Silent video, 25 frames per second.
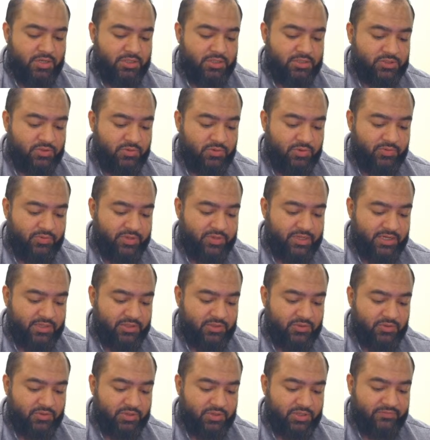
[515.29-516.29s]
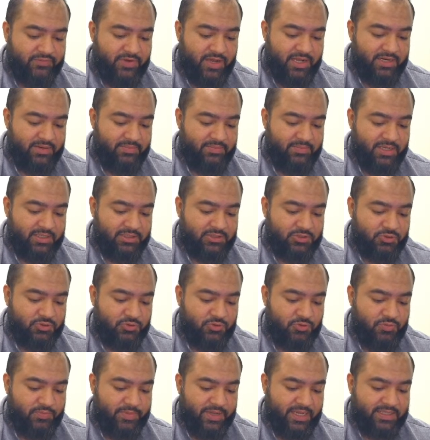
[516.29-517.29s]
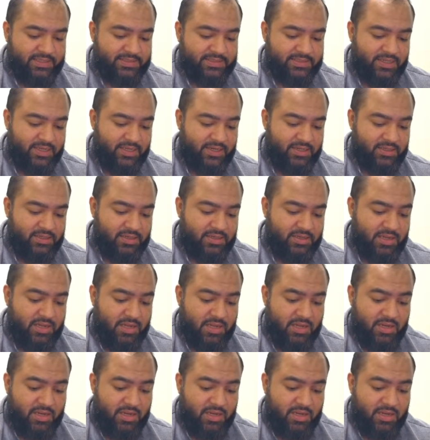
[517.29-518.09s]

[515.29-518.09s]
So what we can do, dividing by 2 makes it